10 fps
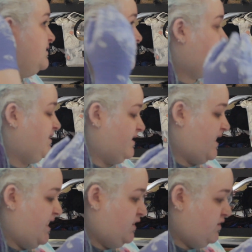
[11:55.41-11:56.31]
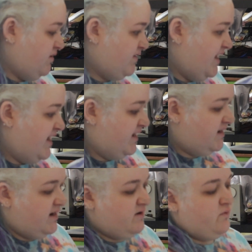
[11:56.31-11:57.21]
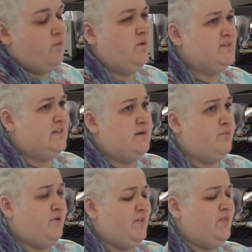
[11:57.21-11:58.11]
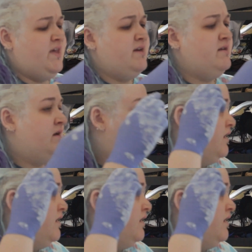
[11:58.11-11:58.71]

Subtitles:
into it, like, I knew that editing was an important thing,